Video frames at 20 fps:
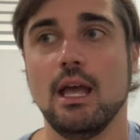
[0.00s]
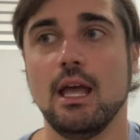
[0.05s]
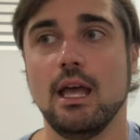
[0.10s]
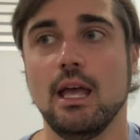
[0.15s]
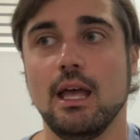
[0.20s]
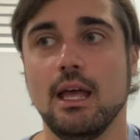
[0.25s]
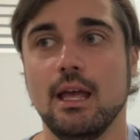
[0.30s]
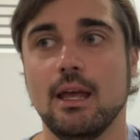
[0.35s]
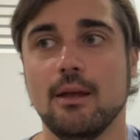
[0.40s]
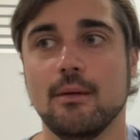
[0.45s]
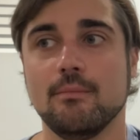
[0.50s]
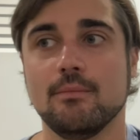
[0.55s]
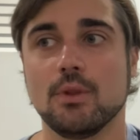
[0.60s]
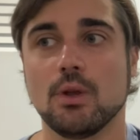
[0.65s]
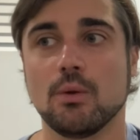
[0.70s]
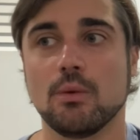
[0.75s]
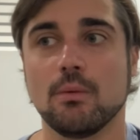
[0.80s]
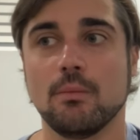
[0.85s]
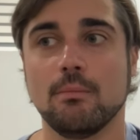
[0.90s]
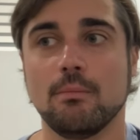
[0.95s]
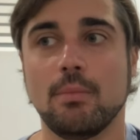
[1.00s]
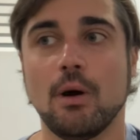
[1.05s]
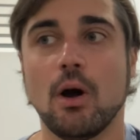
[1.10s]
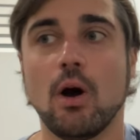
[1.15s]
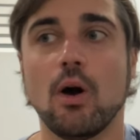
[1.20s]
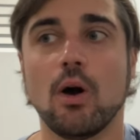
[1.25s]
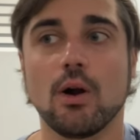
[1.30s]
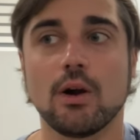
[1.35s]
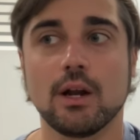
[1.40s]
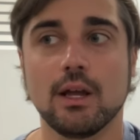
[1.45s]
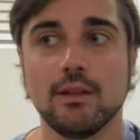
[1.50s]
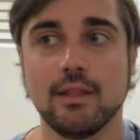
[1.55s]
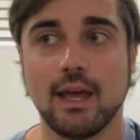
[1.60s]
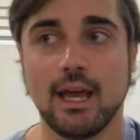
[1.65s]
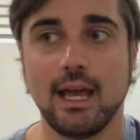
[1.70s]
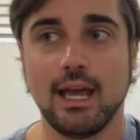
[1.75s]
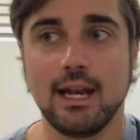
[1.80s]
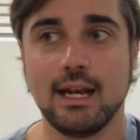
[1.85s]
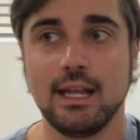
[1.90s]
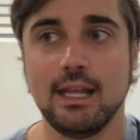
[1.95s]
Part of
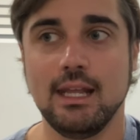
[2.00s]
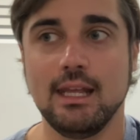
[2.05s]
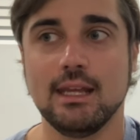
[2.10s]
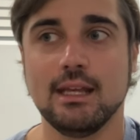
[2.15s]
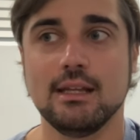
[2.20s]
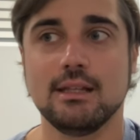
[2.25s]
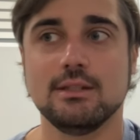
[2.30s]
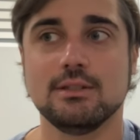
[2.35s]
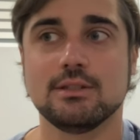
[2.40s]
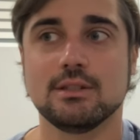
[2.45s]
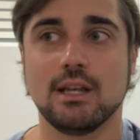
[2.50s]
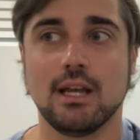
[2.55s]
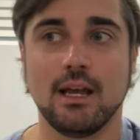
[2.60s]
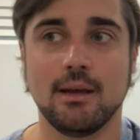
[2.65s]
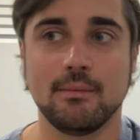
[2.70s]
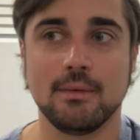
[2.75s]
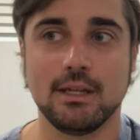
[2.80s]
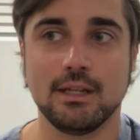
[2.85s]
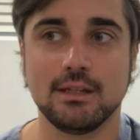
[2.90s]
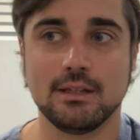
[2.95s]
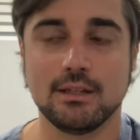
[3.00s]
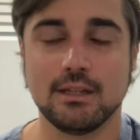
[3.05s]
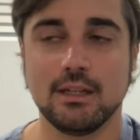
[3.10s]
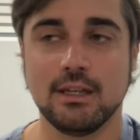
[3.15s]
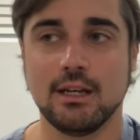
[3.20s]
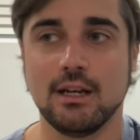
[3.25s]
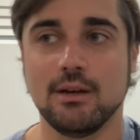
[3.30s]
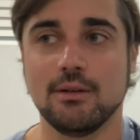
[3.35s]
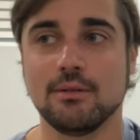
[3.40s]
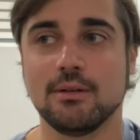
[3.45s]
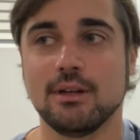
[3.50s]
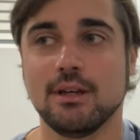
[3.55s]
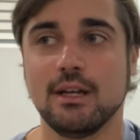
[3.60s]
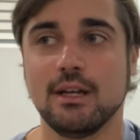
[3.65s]
that is, I mean, you know,